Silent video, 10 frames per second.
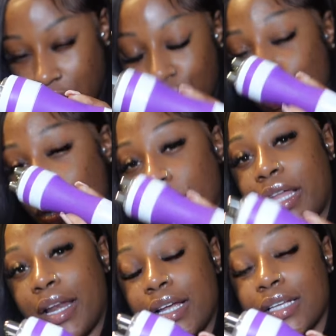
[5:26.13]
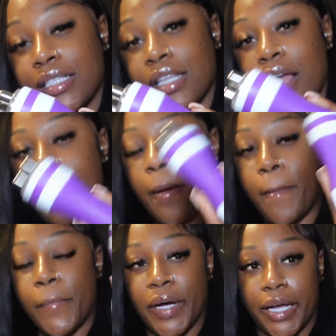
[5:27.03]
if you know what that is.
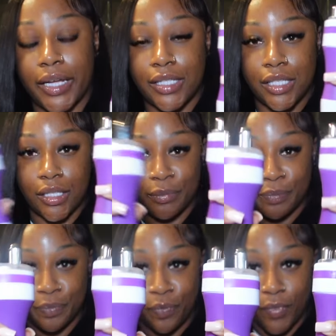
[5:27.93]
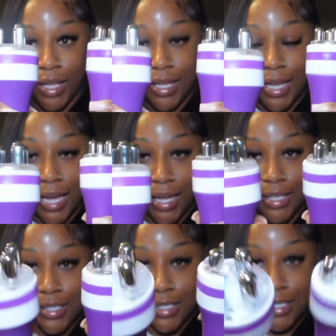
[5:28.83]
But
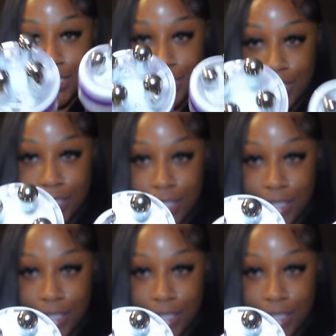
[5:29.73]
yes.